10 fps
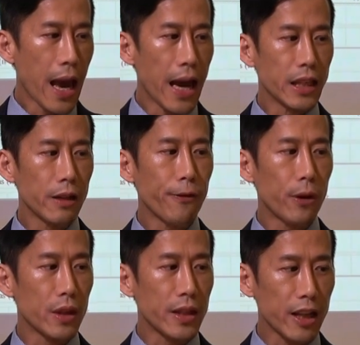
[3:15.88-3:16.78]
And then
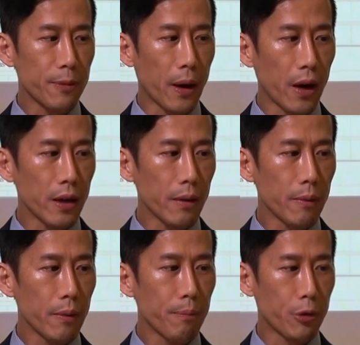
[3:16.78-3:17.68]
for the next part,
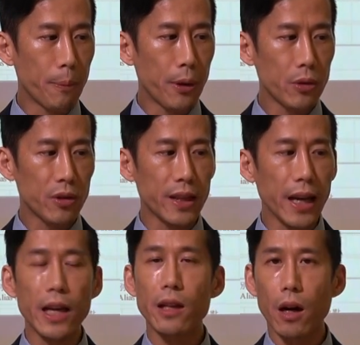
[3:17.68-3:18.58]
proposed
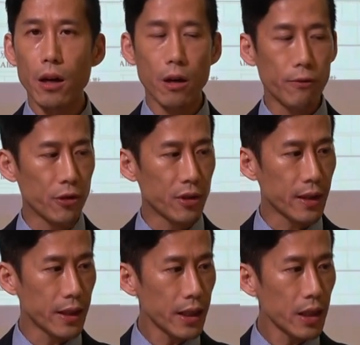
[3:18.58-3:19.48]
date in Hong Kong for
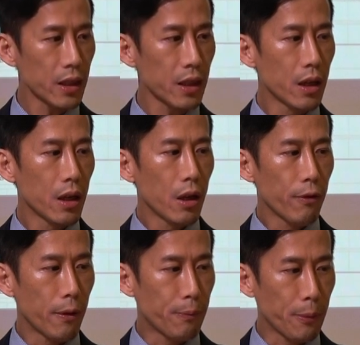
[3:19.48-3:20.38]
study.
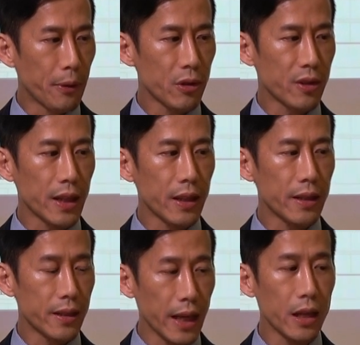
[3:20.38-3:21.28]
For proposed
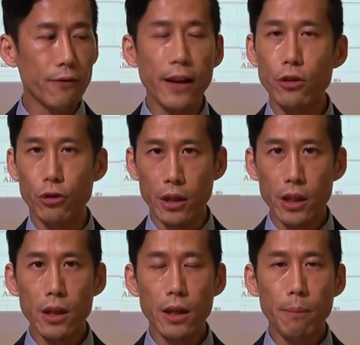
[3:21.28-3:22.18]
date of
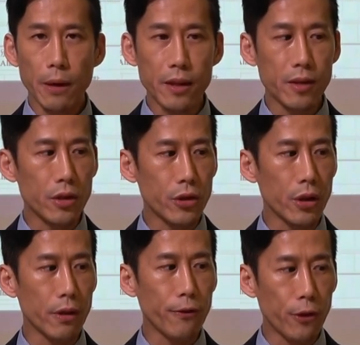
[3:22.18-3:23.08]
entry, please
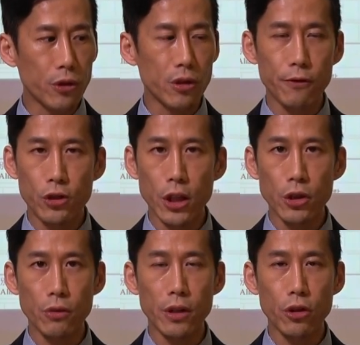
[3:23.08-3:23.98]
insert 1st of
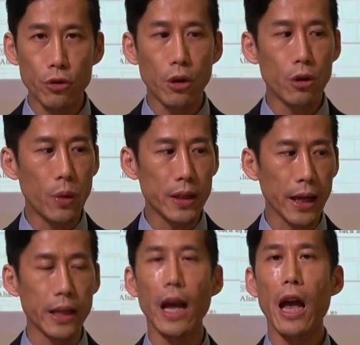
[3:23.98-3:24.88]
January
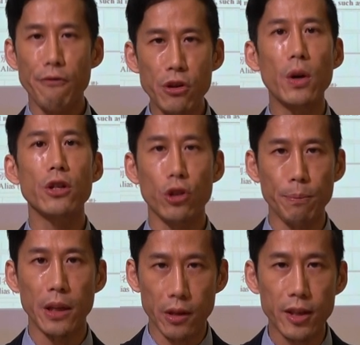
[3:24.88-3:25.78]
2018. Everyone should
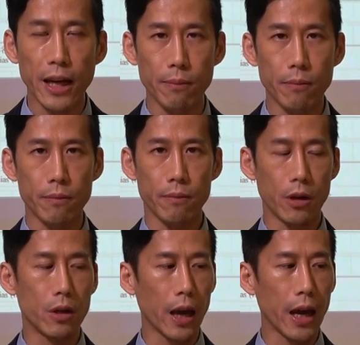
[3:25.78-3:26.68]
be the same,
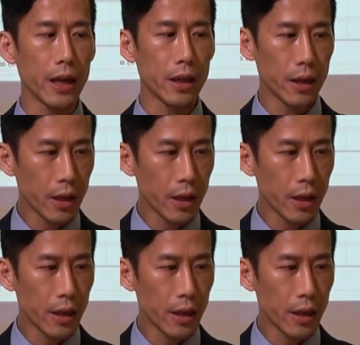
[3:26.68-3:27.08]
okay?